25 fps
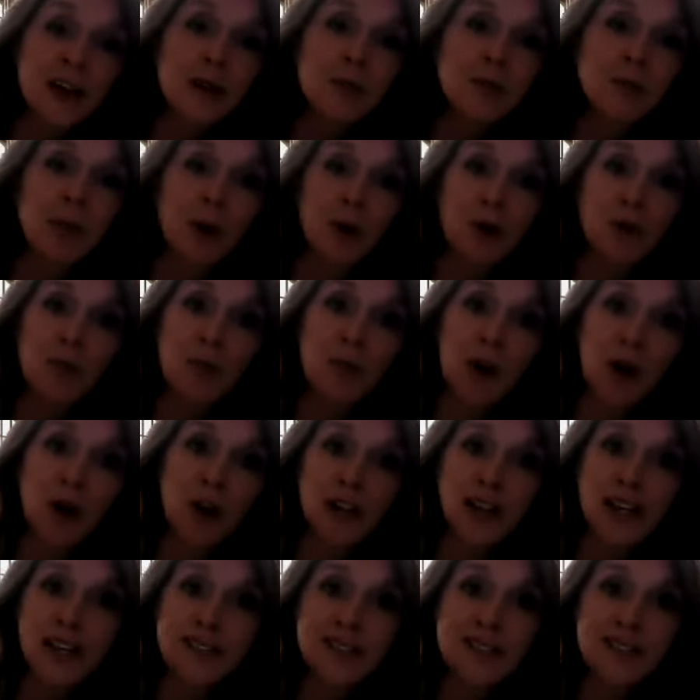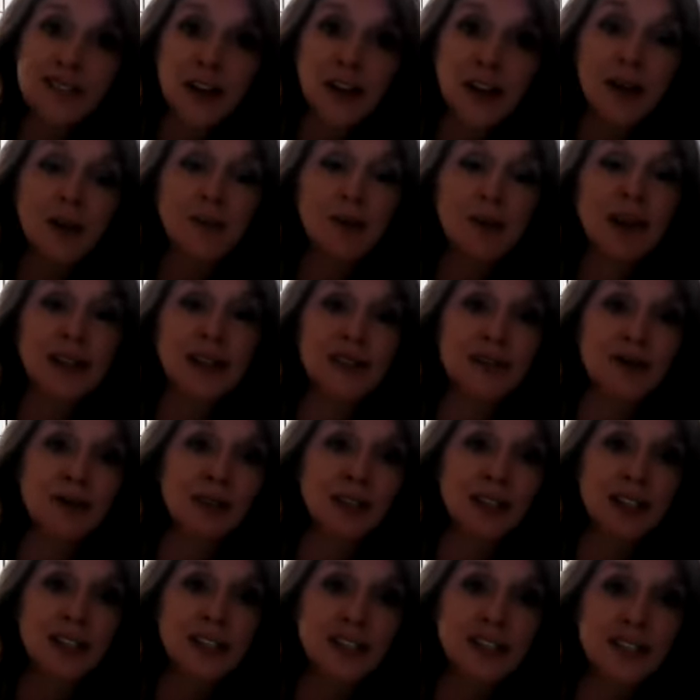both parties, because it
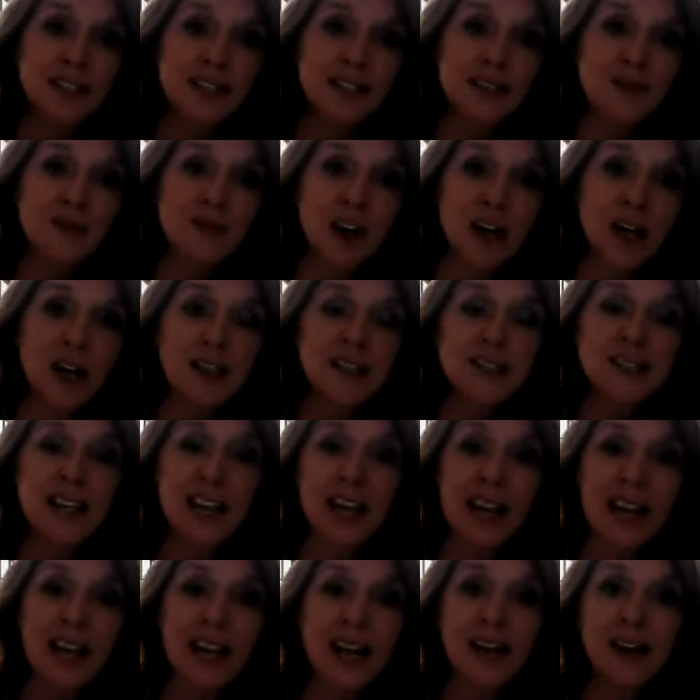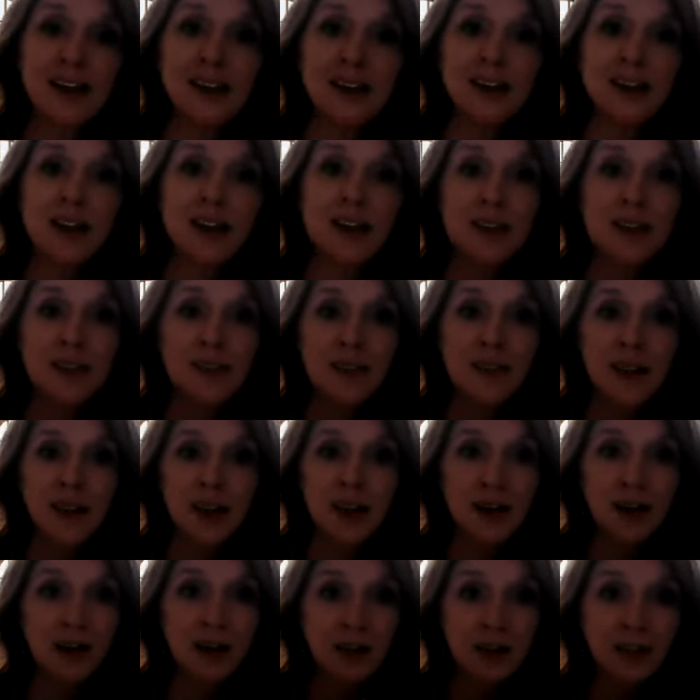releases the funds and
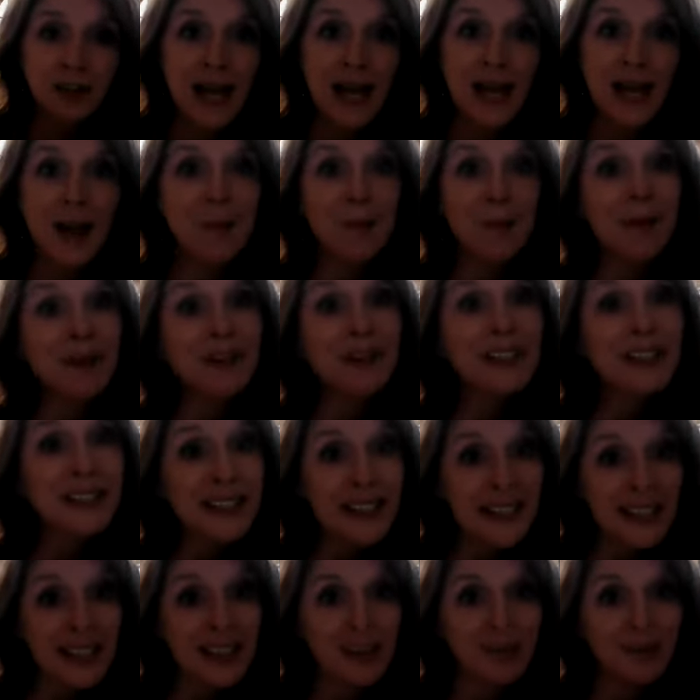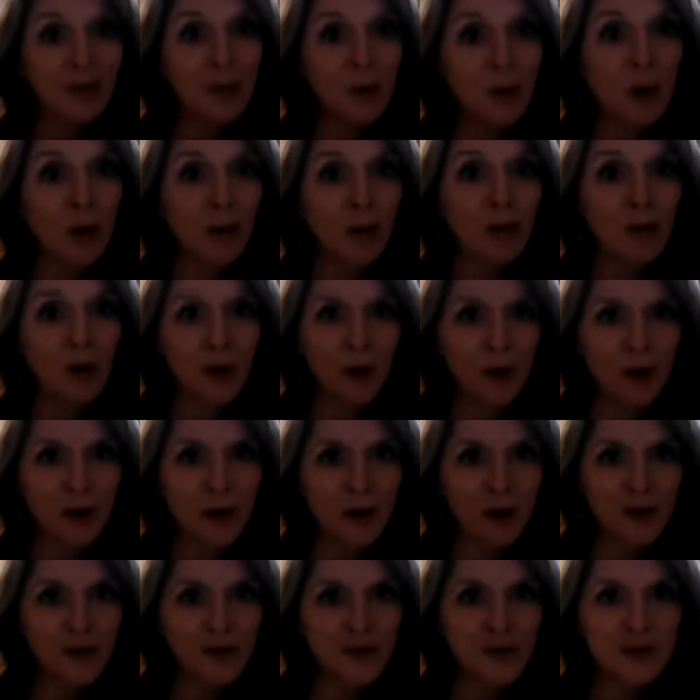the liability for
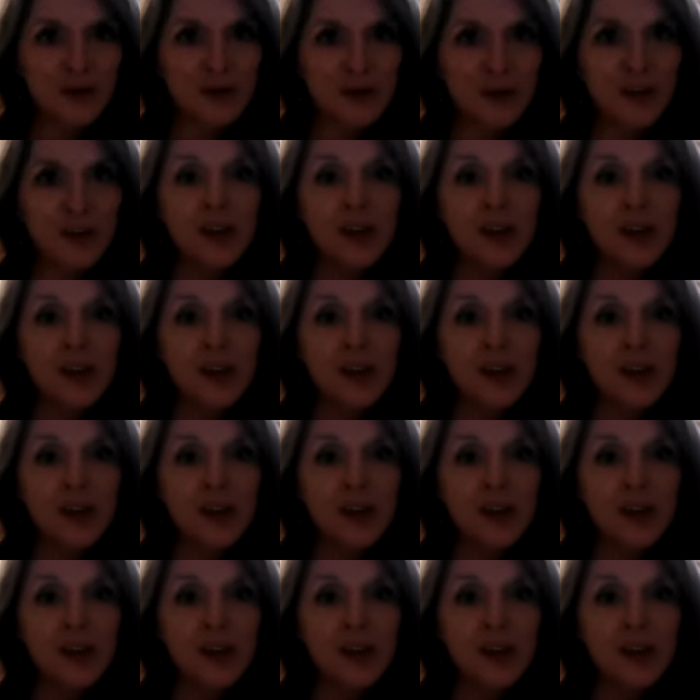brokers.